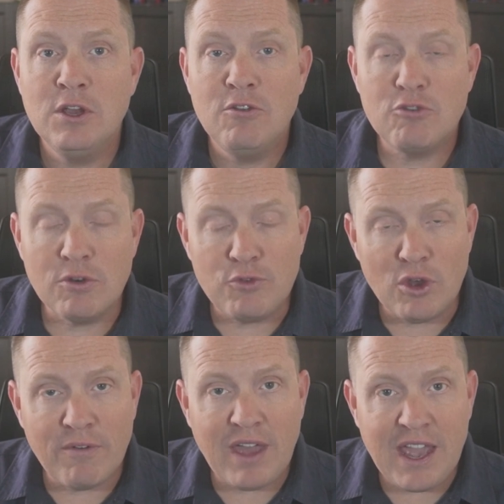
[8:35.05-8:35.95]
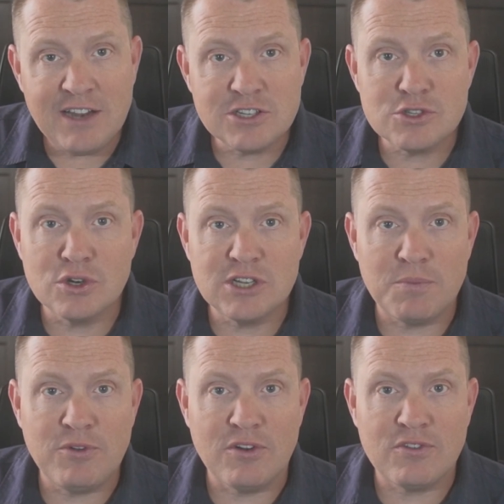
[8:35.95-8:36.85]
So if you have agents hooked up
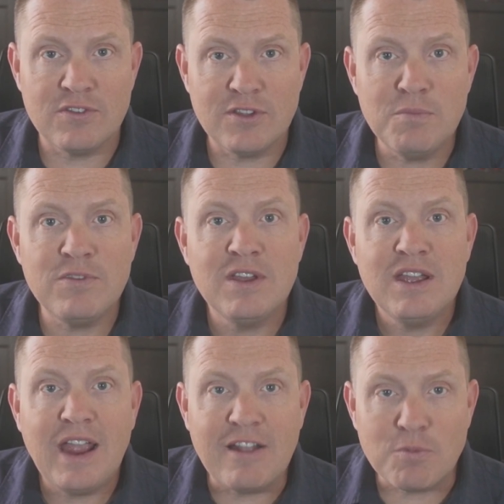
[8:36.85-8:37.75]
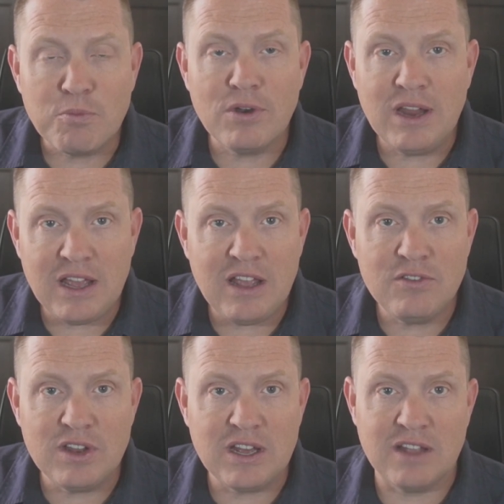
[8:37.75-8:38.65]
to your systems, it's pretty
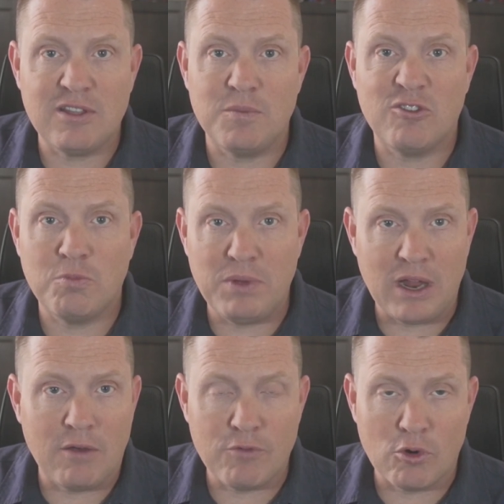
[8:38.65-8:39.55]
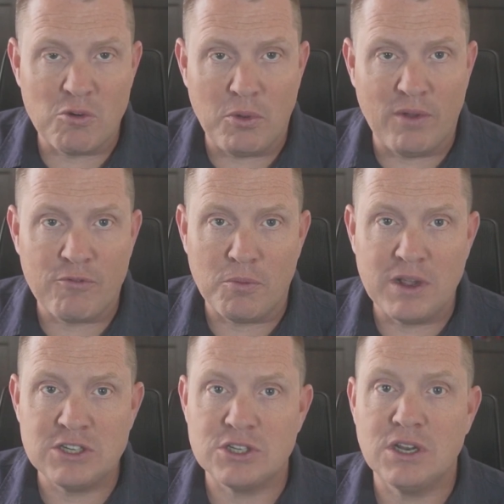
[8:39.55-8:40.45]
easy to get them to spit out vulnerable
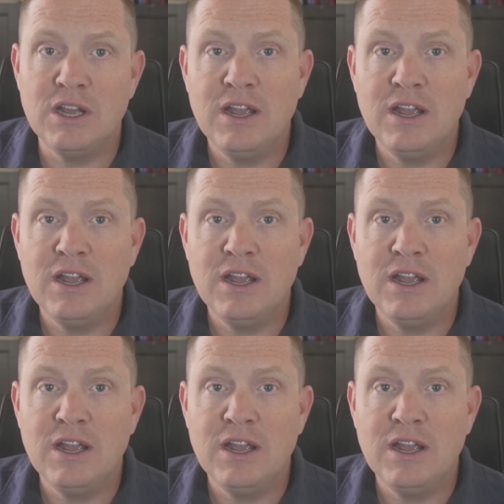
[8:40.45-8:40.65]
information.